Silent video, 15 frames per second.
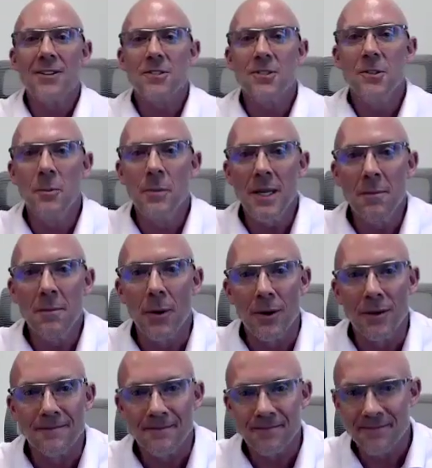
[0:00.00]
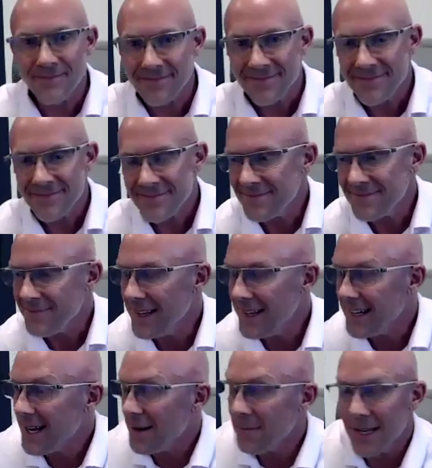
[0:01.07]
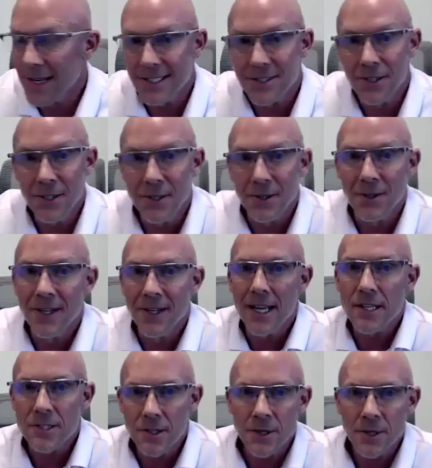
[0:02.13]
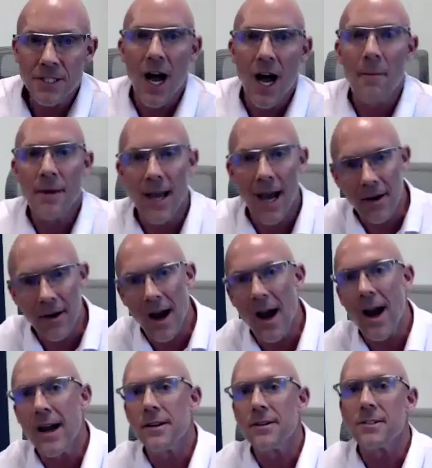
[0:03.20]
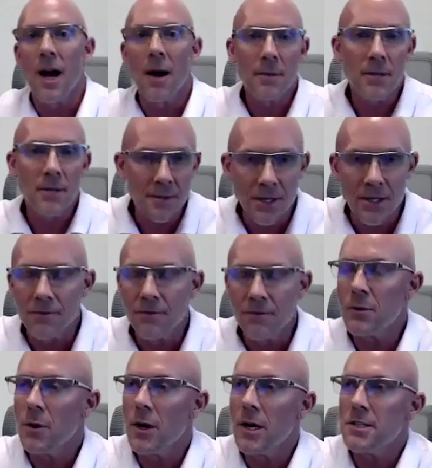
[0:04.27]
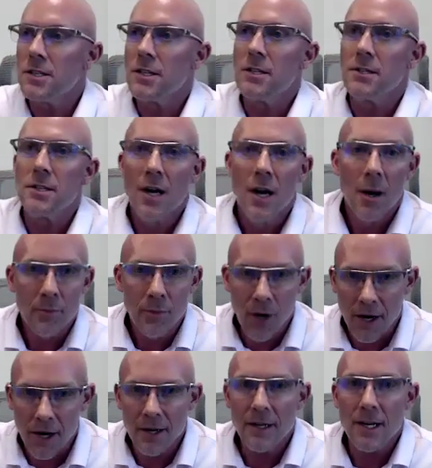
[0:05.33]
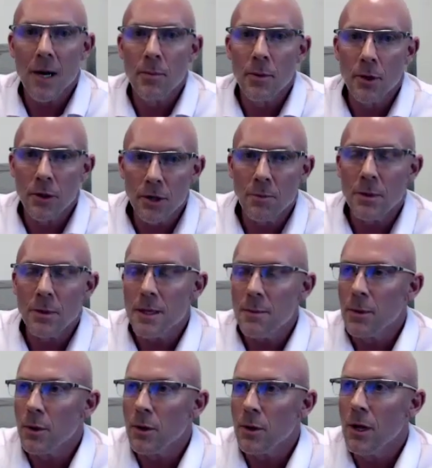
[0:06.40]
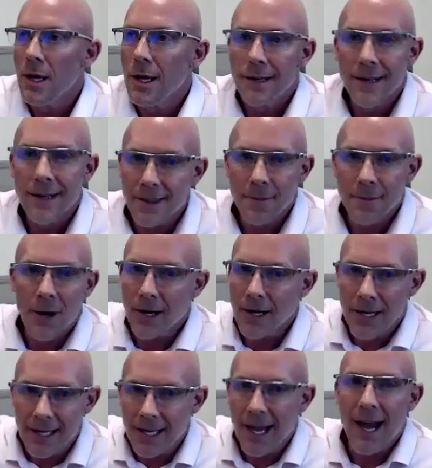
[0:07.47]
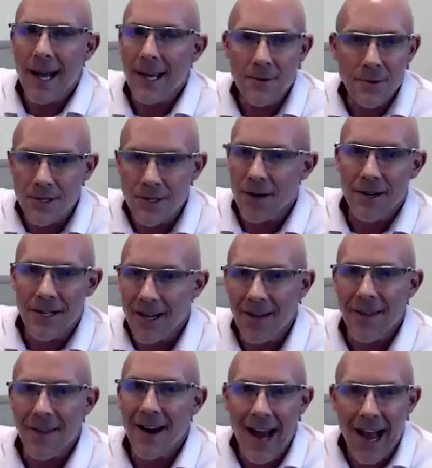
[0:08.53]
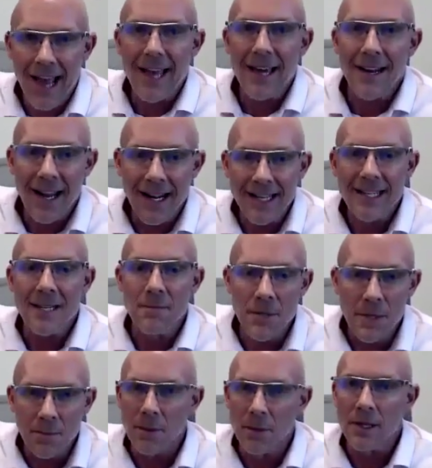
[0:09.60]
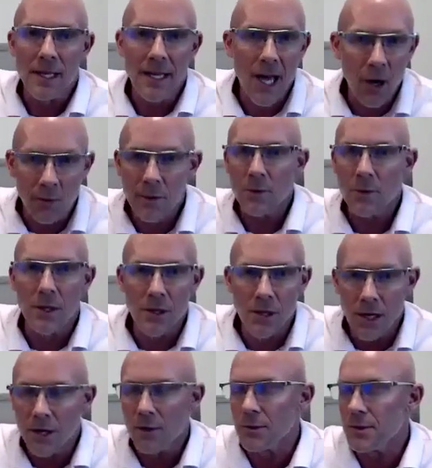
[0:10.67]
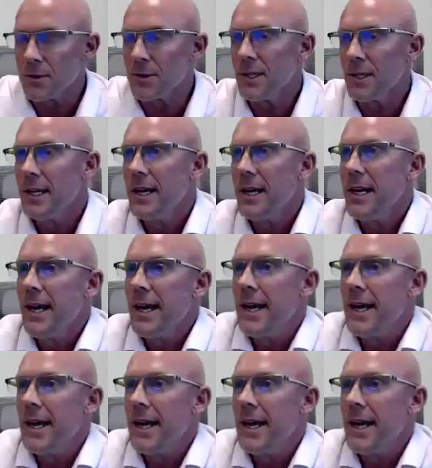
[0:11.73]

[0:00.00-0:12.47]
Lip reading: 2 people. And I'm like, 2? And so he taught me how to hire, taught me some interview questions, brought on a couple good people, not the marketing guy. He was already on there. I needed people to like help me with the loans. And